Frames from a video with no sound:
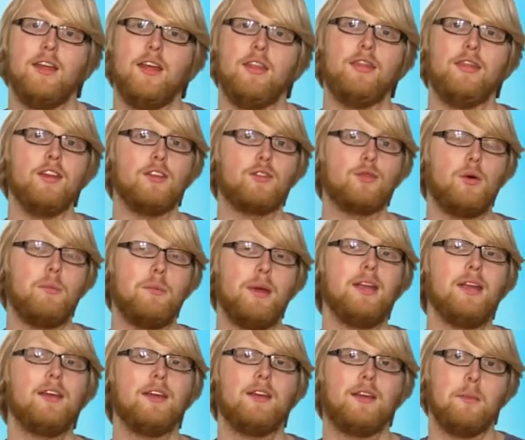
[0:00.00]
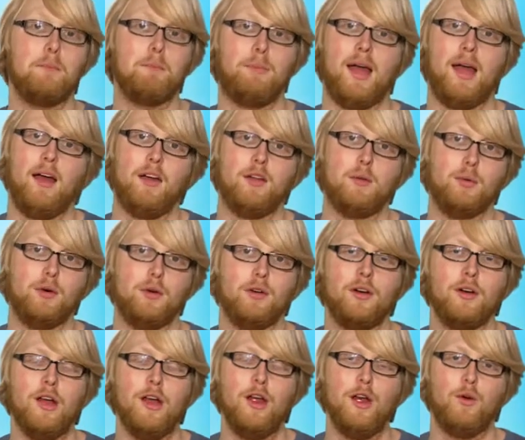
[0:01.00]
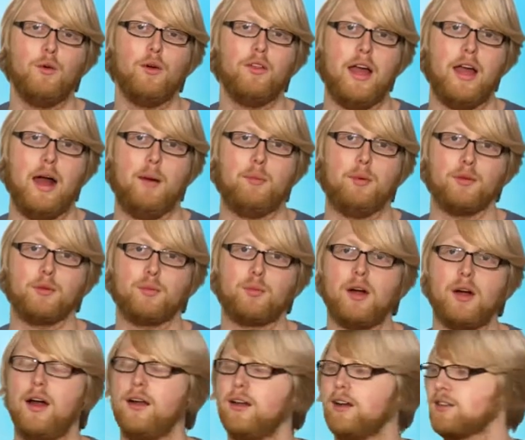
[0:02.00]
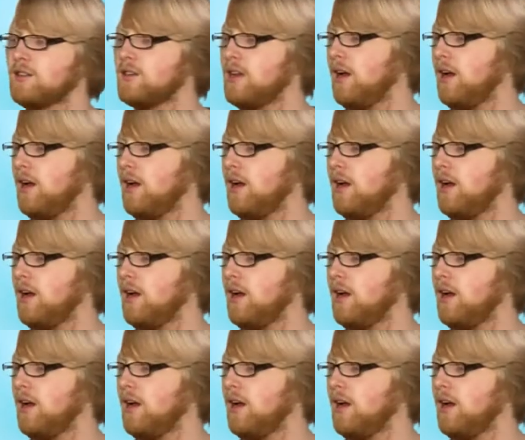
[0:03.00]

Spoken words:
and this will make it compatible with Apple's products.